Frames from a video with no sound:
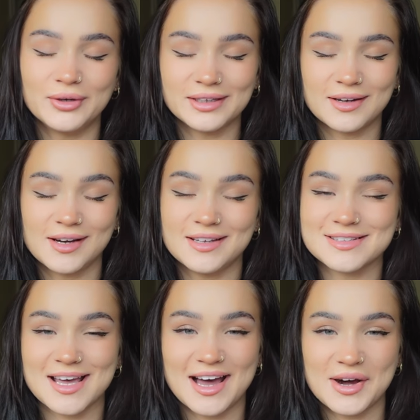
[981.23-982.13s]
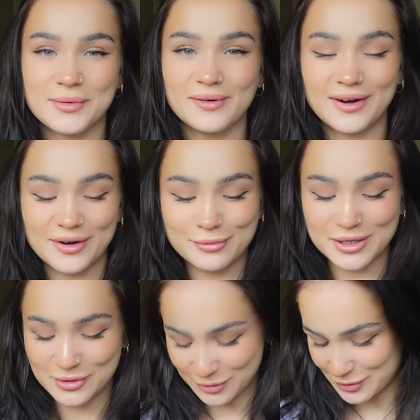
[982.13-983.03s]
morning, guys. How are
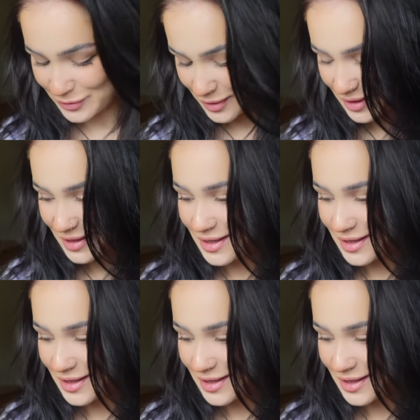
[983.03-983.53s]
we all?